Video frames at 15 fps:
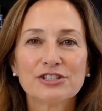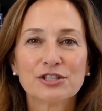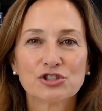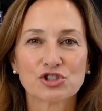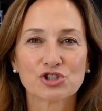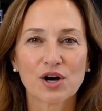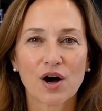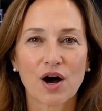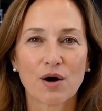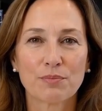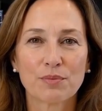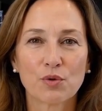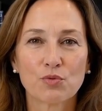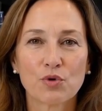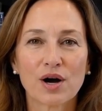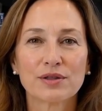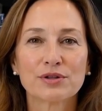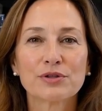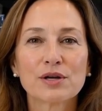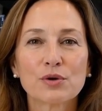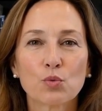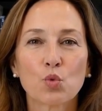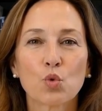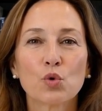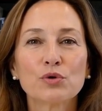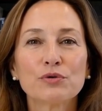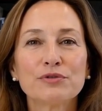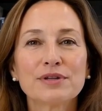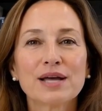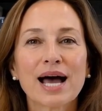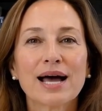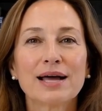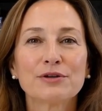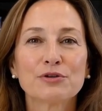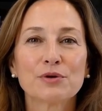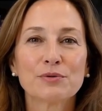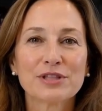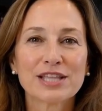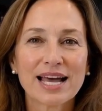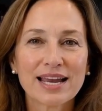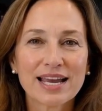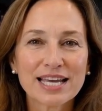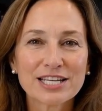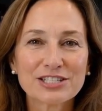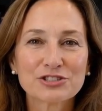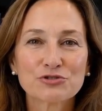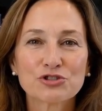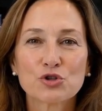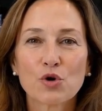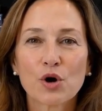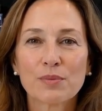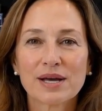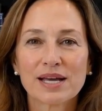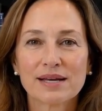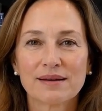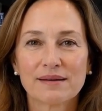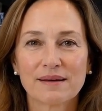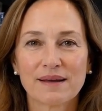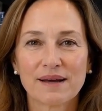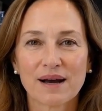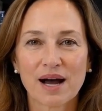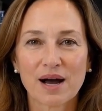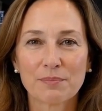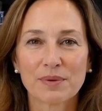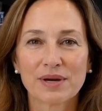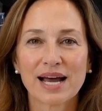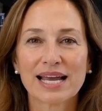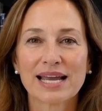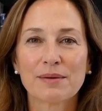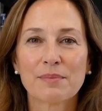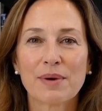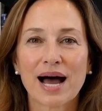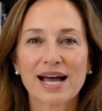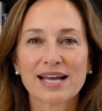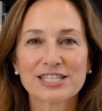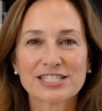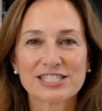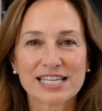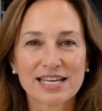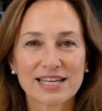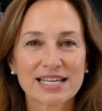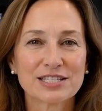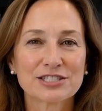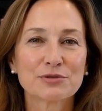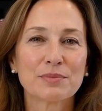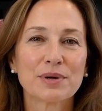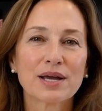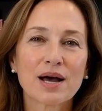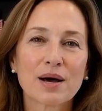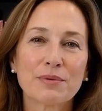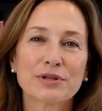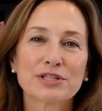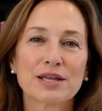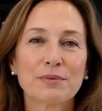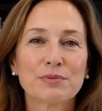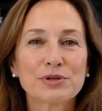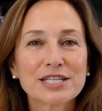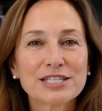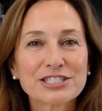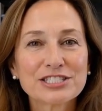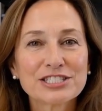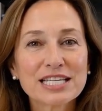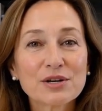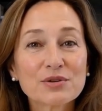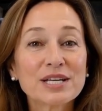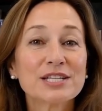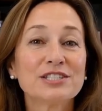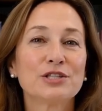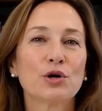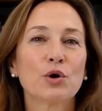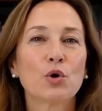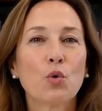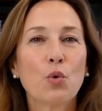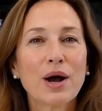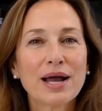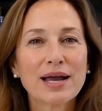are sharp rather than worn flat from decades of scrubbing, a plain black skillet becomes something serious cookware